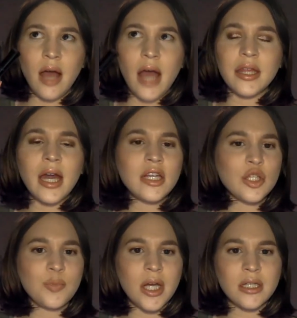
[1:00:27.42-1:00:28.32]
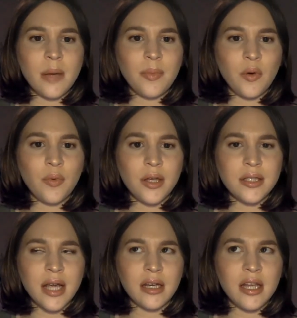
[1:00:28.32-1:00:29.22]
I think I just picked up a Real
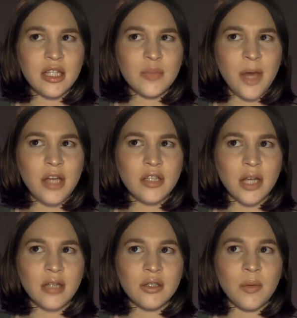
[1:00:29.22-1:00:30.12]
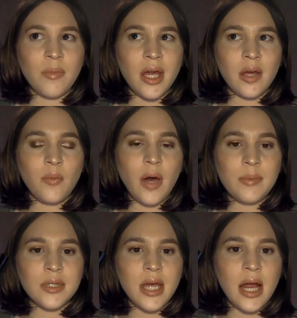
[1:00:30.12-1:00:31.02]
Technique sponge and some makeup
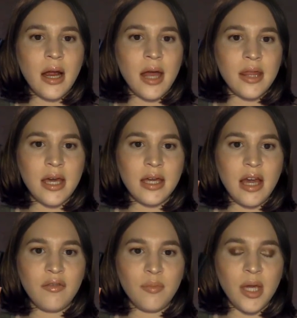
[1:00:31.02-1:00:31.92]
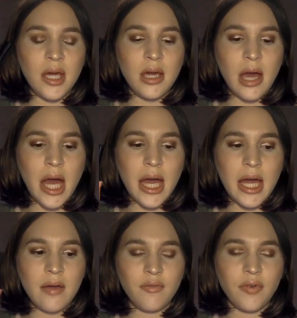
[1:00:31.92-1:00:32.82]
wipes there, and they gave me
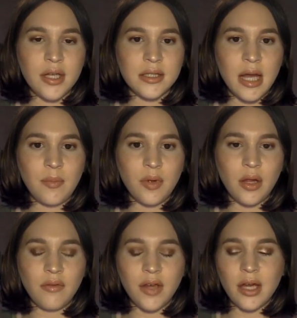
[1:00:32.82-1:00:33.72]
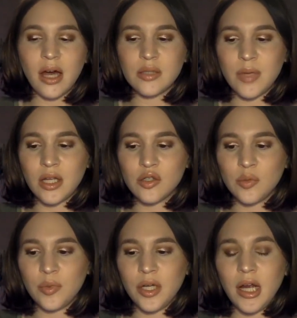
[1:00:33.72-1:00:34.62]
a free sample of It Cosmetics
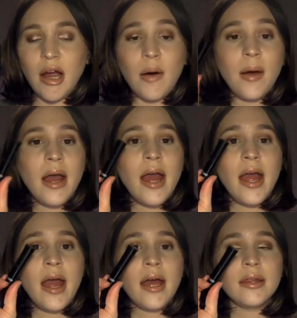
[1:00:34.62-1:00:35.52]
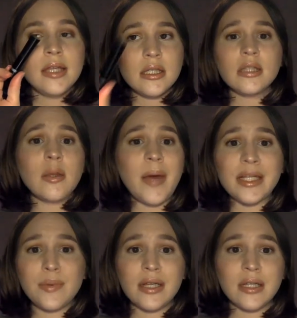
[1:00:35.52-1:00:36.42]
Superhero. This is the
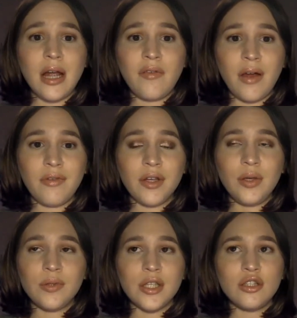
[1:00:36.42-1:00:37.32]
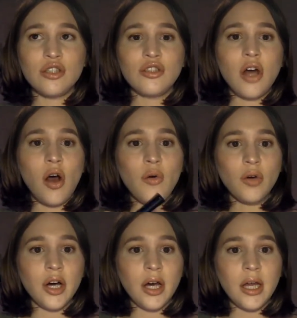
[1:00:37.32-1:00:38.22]
best mascara I've ever used. It's
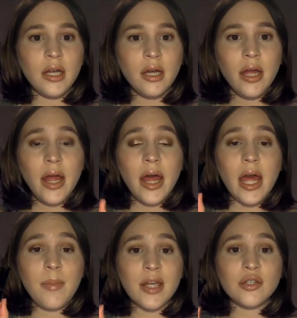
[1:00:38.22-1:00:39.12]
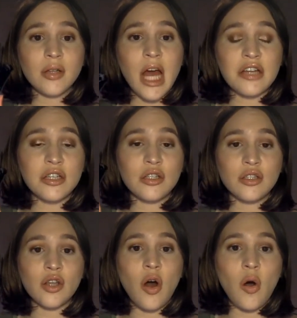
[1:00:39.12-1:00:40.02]
so good. It makes your lashes
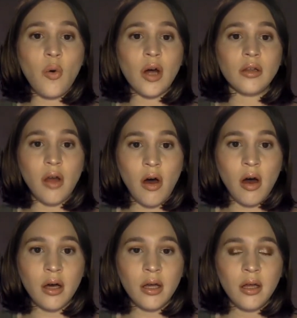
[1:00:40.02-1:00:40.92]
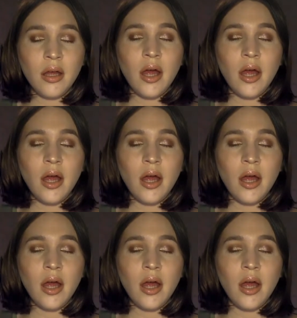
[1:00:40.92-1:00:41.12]
so long.